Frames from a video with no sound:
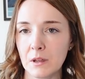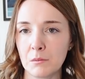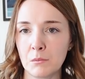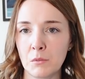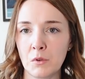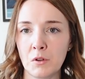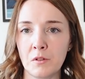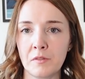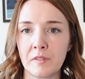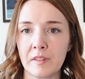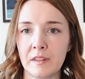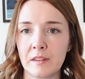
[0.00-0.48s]

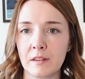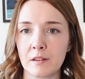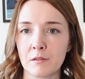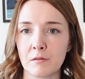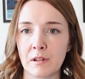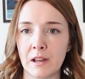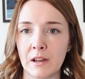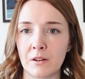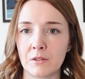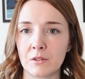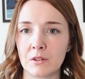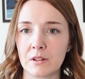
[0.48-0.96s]
move these
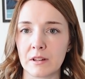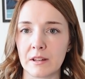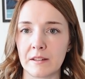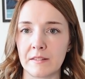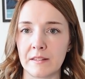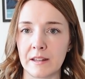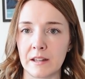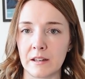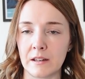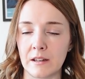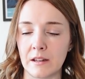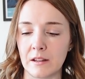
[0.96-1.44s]
around
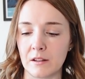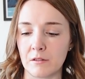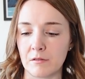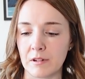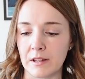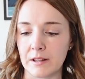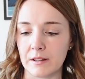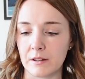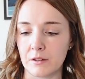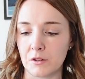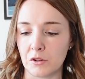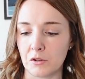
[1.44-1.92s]
and then knit the
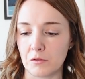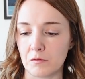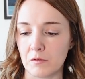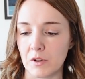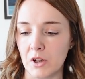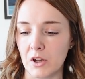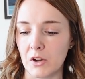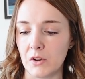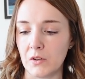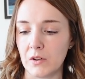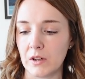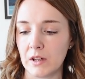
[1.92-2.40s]
rest of your
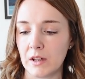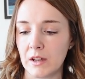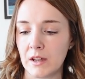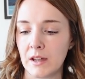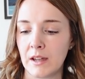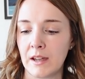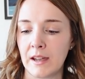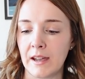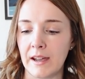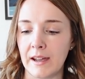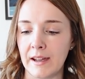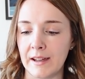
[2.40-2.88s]
row.
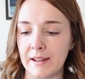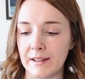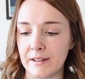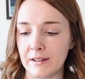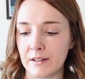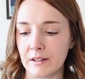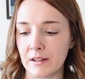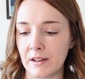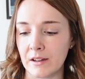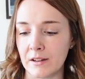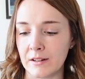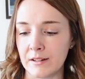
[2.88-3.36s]

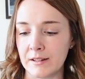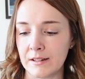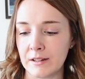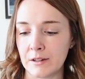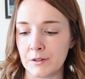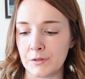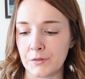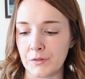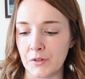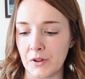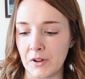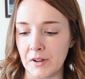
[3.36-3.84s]
And I
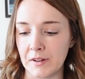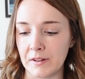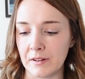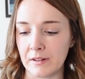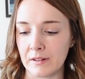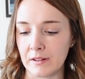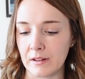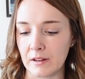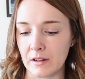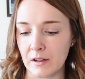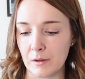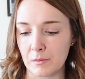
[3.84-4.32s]
did find
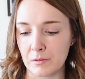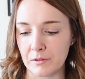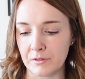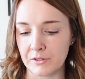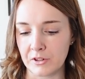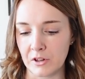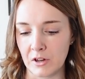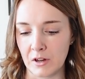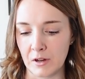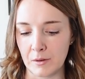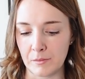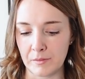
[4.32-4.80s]
a couple of
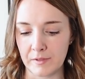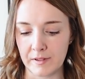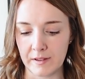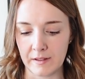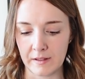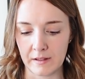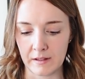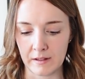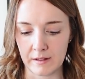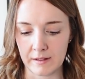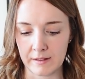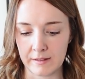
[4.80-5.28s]
times
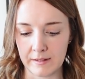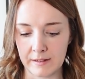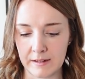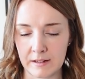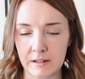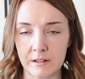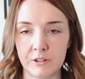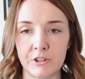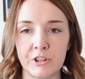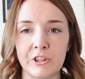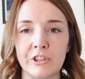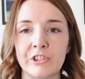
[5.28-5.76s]
that the
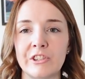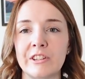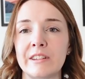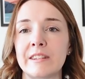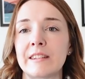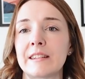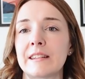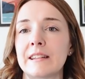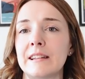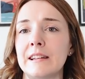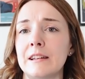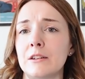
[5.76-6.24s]
stitches
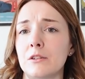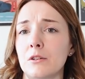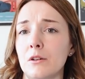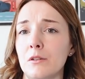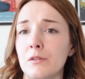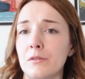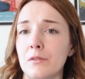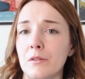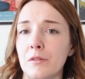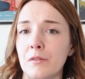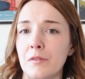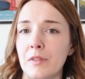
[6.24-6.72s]
just slid
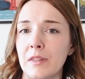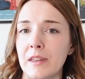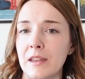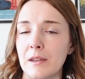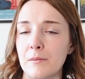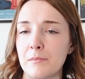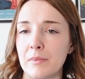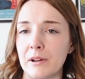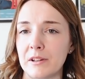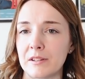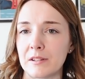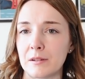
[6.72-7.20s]
off of the
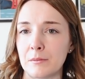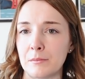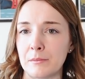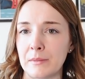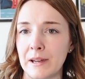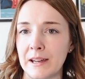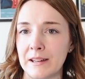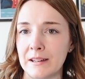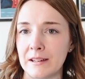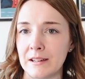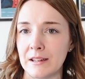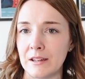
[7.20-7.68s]
button
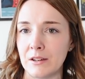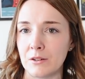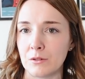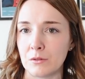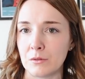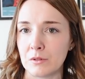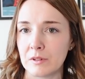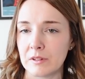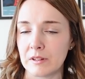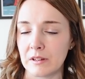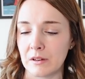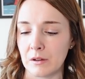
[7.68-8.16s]
band
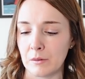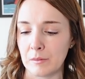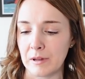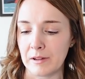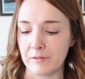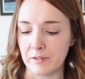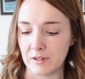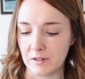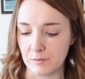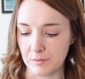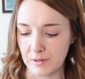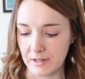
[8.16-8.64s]
needles, so I'm
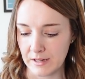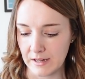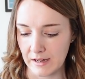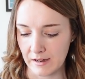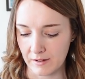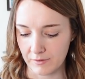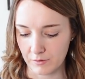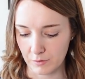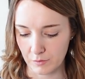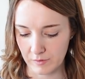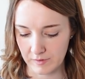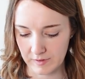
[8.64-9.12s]
having to be
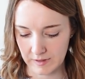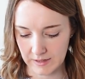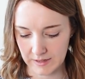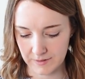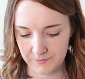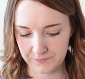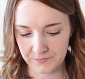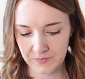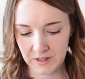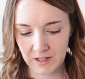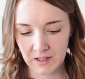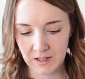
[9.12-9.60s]
careful with that.